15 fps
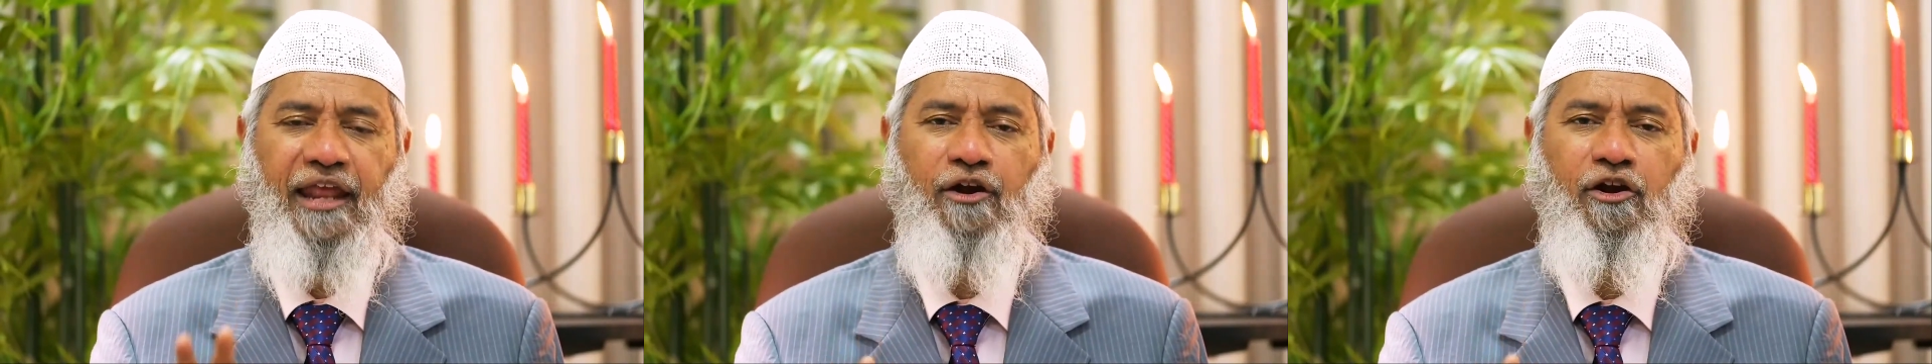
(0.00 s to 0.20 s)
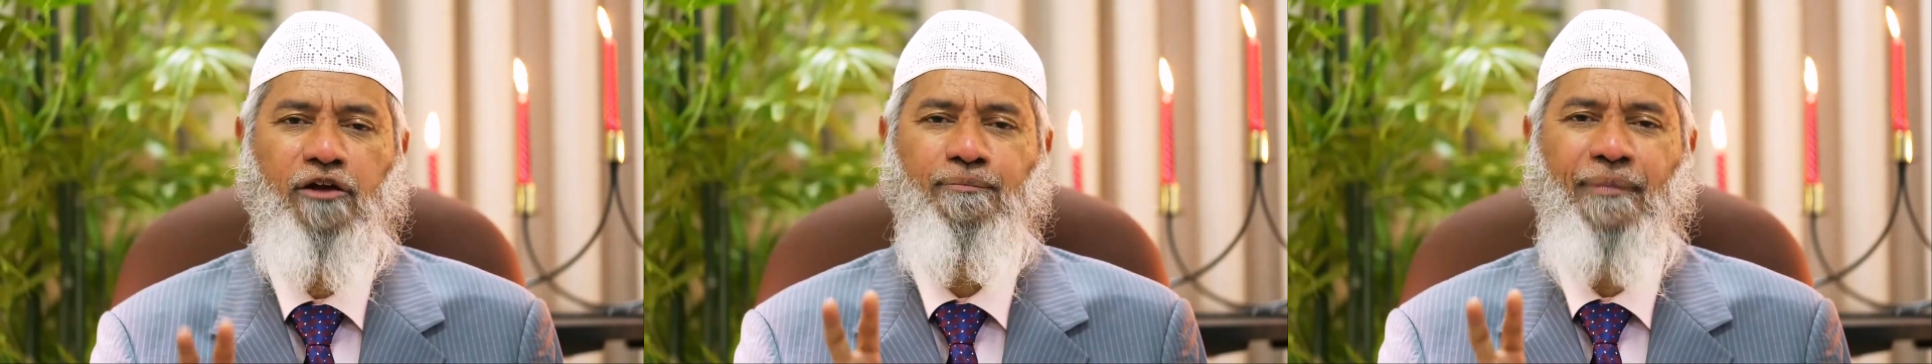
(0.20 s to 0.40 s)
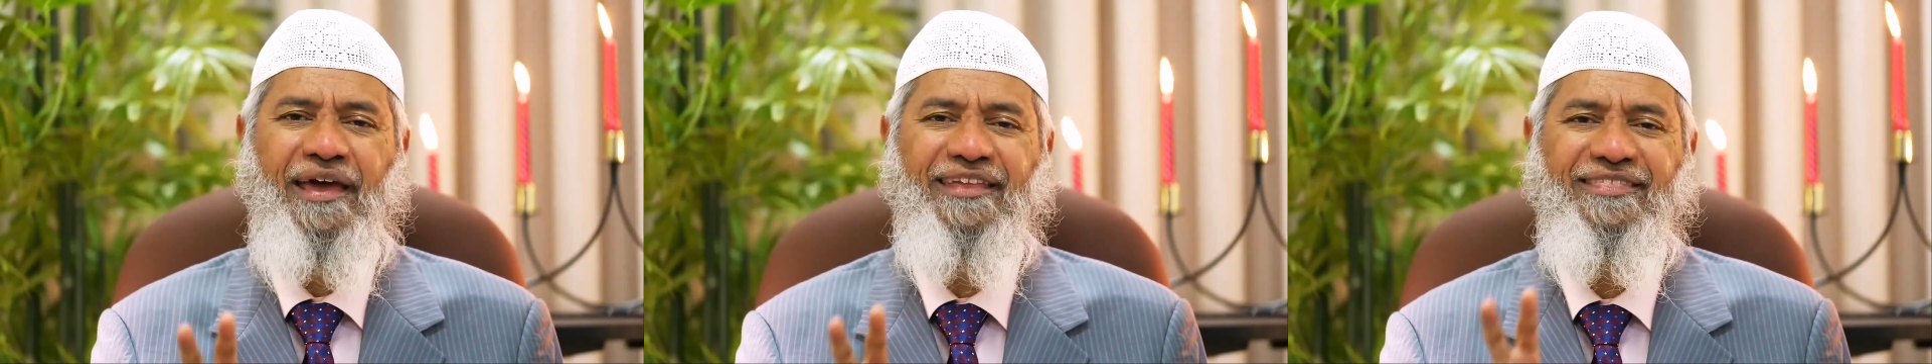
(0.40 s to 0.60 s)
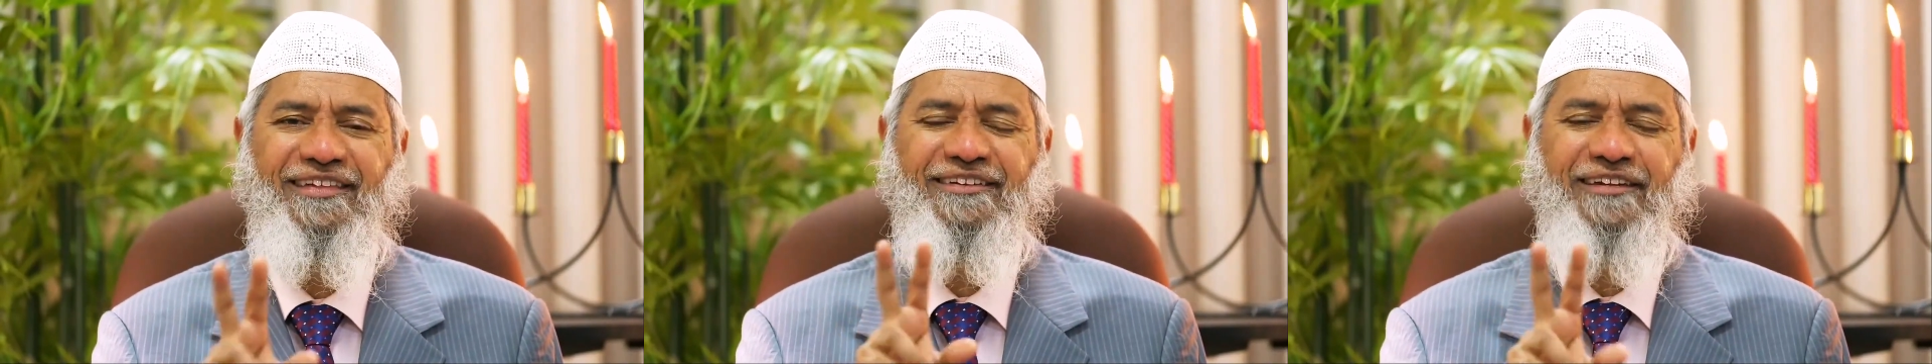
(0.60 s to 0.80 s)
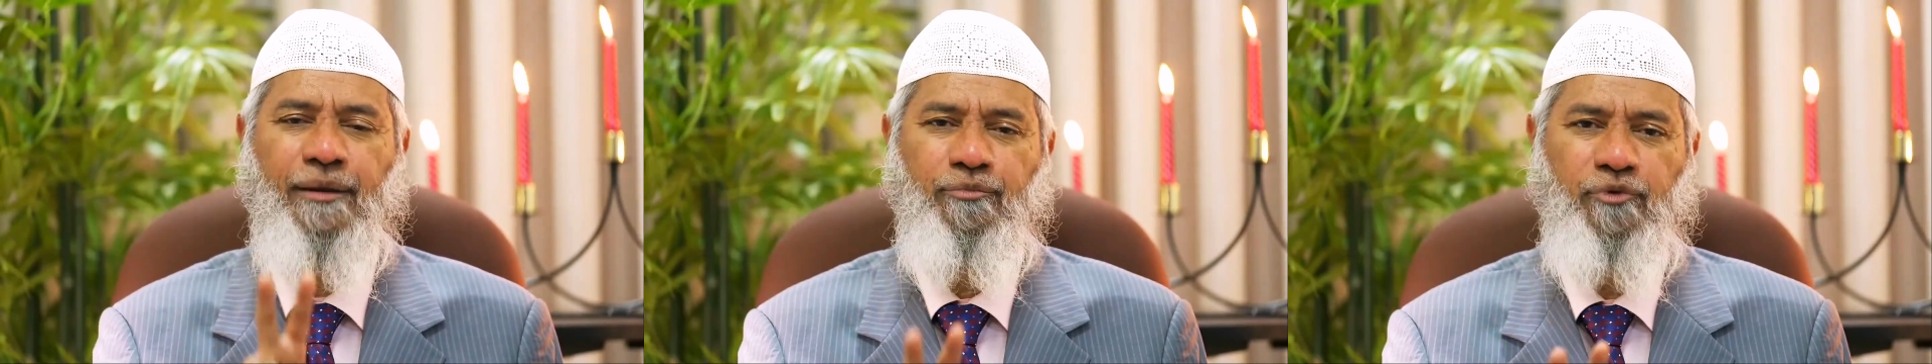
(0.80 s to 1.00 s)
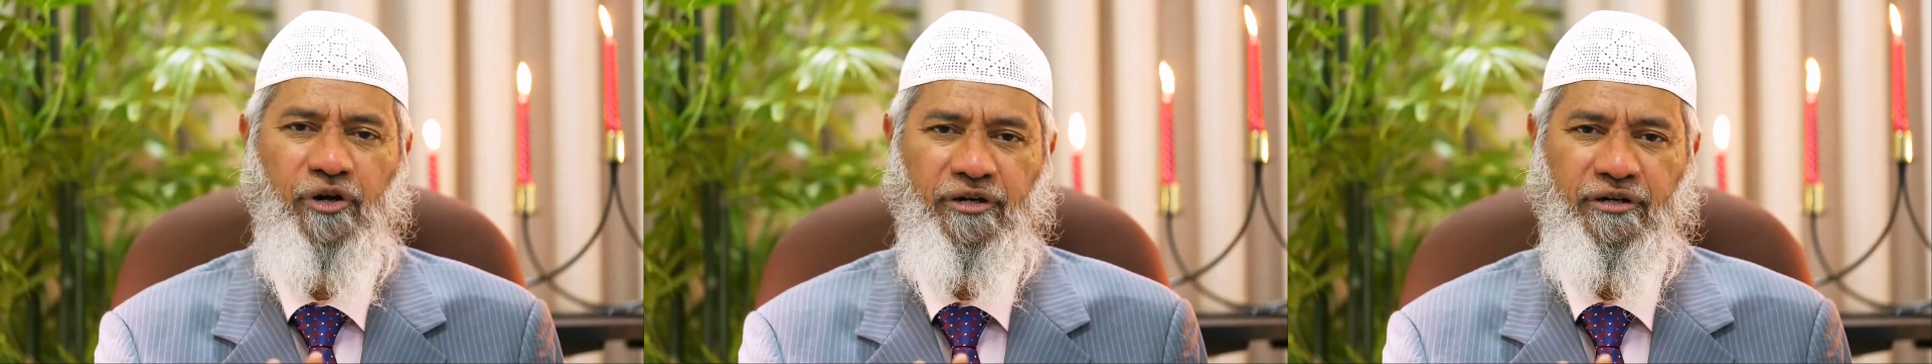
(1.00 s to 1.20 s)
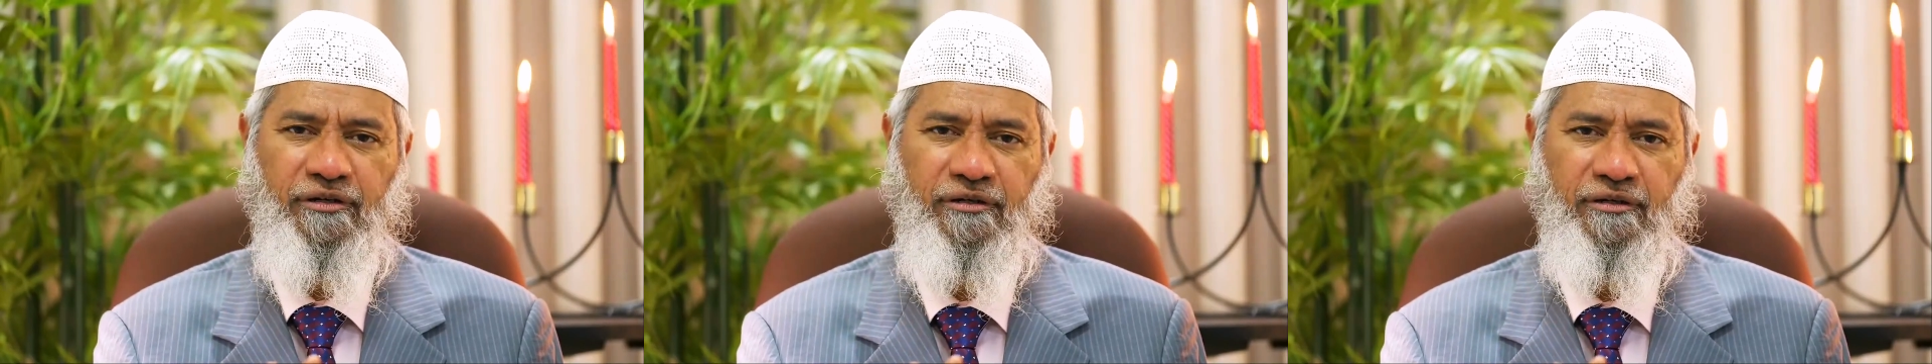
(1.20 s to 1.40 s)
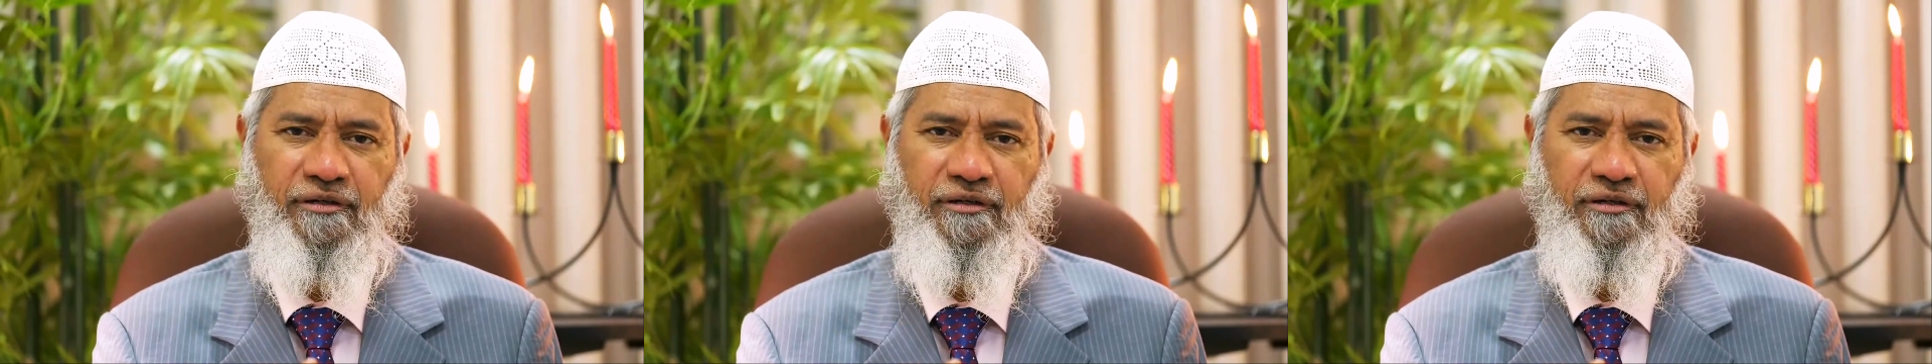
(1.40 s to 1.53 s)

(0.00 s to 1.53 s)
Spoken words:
cannot marry the stepdaughter.